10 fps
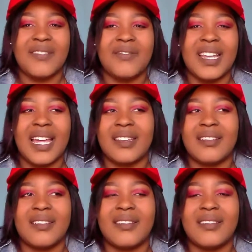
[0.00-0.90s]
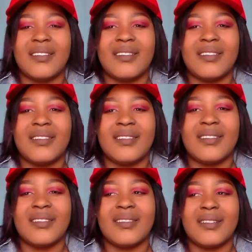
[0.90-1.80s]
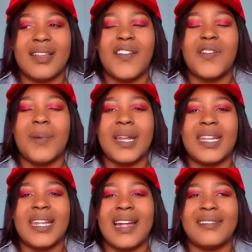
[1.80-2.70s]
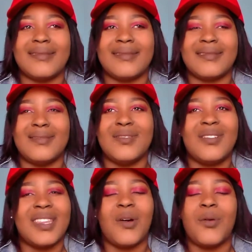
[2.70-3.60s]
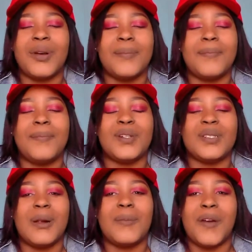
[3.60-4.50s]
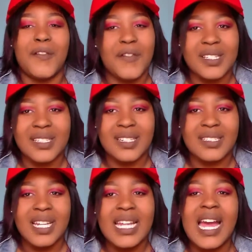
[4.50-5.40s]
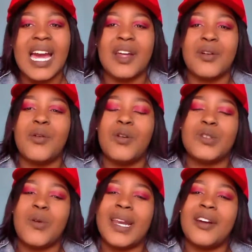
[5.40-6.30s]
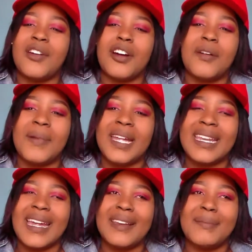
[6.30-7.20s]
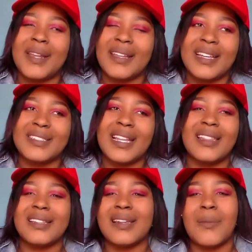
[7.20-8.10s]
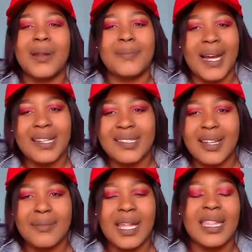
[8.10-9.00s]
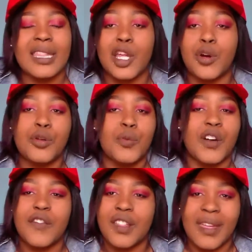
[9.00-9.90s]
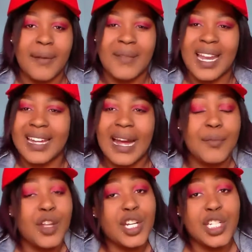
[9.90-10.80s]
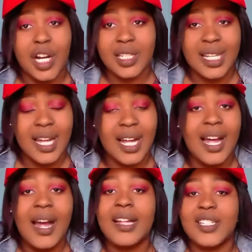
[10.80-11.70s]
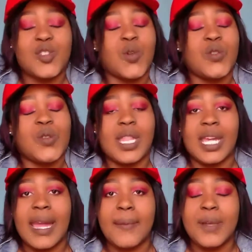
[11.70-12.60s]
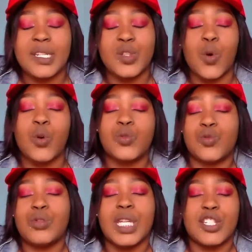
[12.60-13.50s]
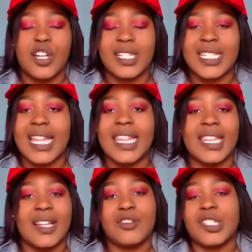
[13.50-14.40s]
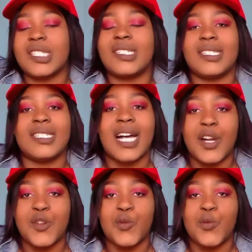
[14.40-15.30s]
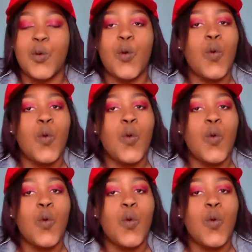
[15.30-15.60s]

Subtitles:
I feel like everybody has, you know, their own personal preferences, and I don't also want to recommend any medication and then someone buys them and then they don't work for them. Like, I'm not a doctor. Just go to the chemist or to the doctor and then they'll just tell you